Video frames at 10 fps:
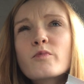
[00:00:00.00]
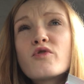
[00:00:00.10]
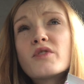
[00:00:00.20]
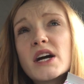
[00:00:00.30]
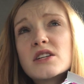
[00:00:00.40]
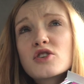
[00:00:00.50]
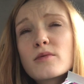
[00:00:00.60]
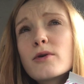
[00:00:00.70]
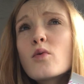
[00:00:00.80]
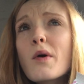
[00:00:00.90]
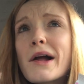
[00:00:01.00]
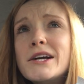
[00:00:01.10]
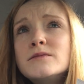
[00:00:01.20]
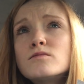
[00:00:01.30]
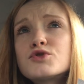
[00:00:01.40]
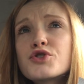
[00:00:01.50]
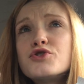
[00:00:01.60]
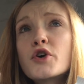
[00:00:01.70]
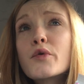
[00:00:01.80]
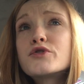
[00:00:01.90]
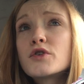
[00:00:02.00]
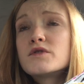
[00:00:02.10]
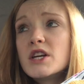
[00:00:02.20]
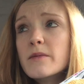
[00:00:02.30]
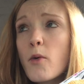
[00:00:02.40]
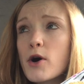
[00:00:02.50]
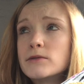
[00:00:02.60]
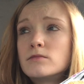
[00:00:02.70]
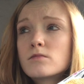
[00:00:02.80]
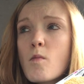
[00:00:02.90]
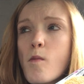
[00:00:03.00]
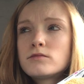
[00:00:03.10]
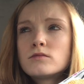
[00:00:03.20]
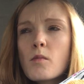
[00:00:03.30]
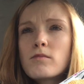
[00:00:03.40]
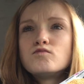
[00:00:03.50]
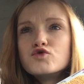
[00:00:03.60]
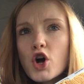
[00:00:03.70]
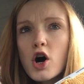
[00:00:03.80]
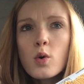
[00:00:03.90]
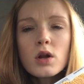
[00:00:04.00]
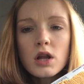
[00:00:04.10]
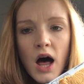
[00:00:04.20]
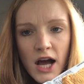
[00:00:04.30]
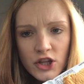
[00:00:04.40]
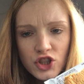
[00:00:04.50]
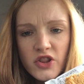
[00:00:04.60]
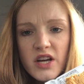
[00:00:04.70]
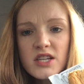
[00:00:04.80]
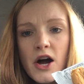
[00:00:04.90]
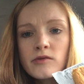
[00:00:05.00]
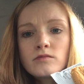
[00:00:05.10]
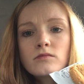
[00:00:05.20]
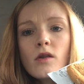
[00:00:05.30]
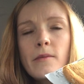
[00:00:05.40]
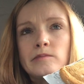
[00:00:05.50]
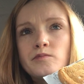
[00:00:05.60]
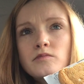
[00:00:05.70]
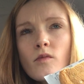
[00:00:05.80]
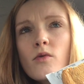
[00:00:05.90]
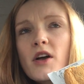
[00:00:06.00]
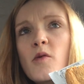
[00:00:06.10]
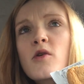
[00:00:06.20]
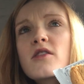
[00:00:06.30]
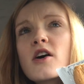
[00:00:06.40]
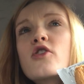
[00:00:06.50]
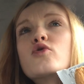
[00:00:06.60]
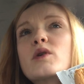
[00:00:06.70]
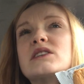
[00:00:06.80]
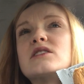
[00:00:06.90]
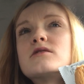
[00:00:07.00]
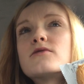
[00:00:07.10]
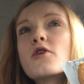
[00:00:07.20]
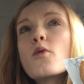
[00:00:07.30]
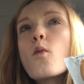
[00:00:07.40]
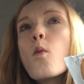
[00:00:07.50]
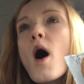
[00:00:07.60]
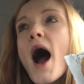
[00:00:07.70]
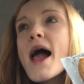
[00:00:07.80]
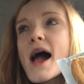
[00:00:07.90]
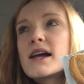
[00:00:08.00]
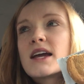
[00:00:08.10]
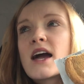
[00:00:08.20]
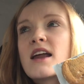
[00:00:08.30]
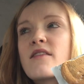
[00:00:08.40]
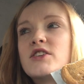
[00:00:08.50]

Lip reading: You've gained a little bit of weight, so you don't deserve to eat more. No, lie, shut that down. Okay, what are the other reasons for why I can't have